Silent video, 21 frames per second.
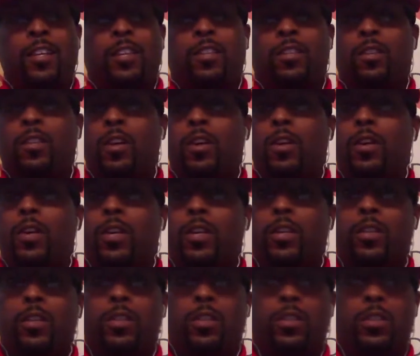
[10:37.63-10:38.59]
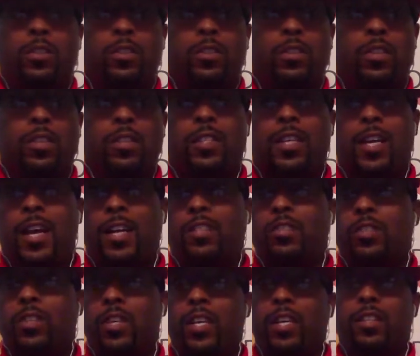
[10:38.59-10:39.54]
you know, you
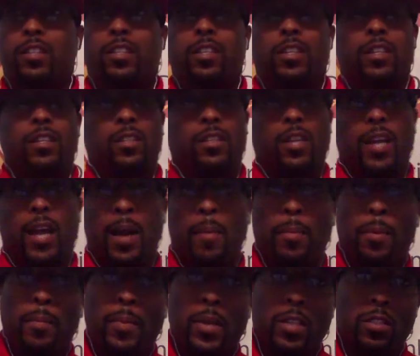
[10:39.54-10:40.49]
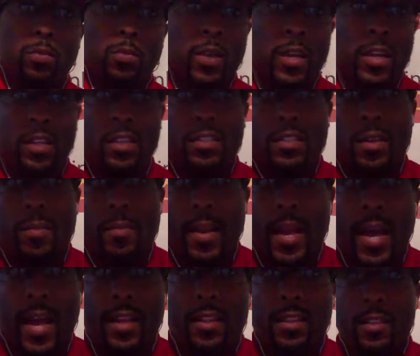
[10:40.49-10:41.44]
sometimes you get the, I'm a miss weight because I'm
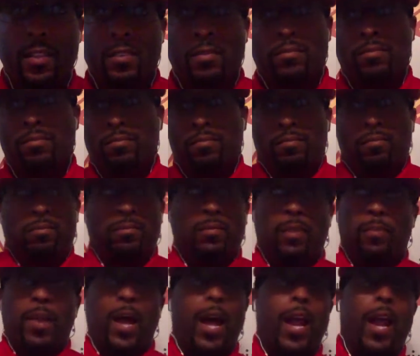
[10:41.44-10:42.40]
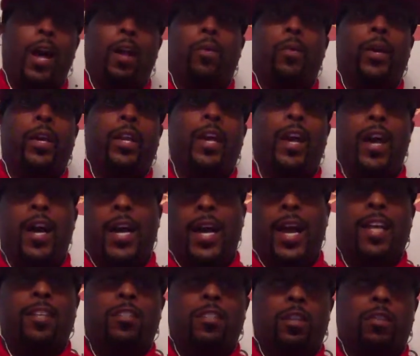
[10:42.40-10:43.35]
not all the way there. I
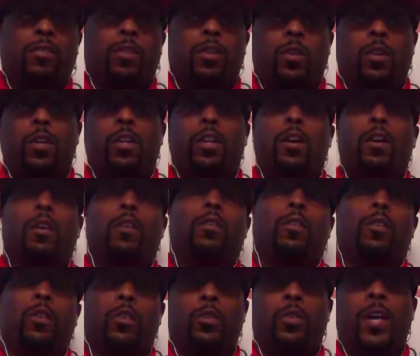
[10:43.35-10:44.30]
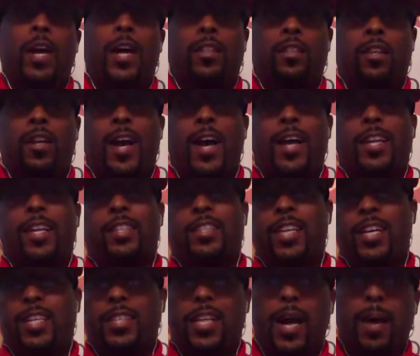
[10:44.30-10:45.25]
got stuff going on. Or you got the, I didn't
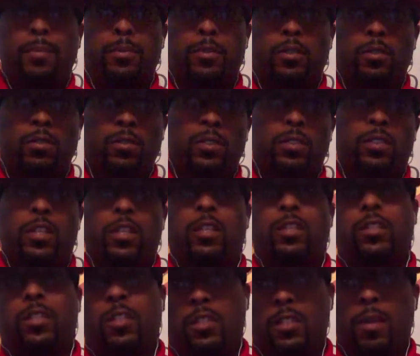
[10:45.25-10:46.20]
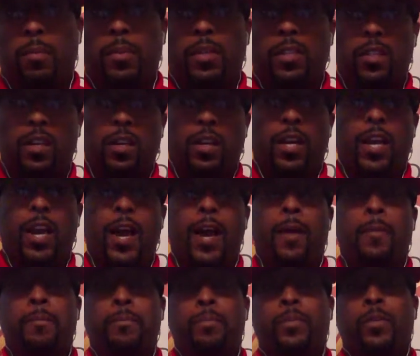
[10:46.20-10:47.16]
take the opportunity serious because I'm a young guy.
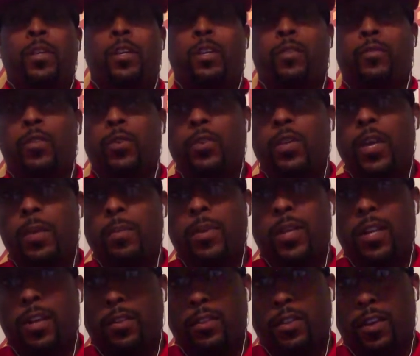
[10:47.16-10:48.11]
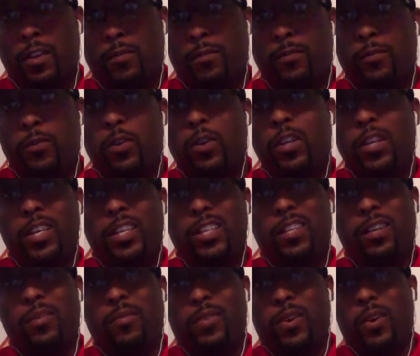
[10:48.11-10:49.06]
If you give me the fully
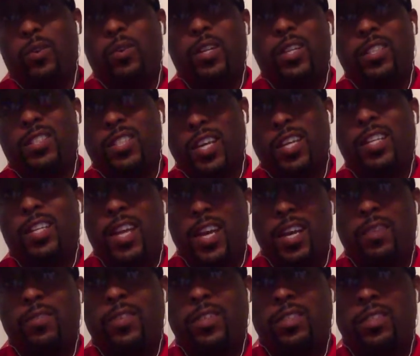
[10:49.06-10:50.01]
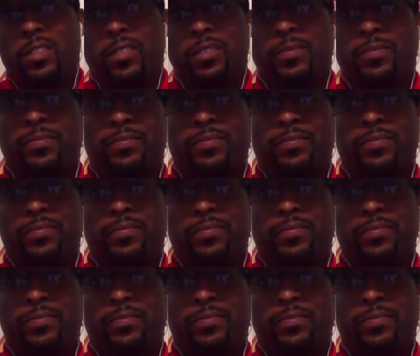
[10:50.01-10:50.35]
devoted Tank Davis,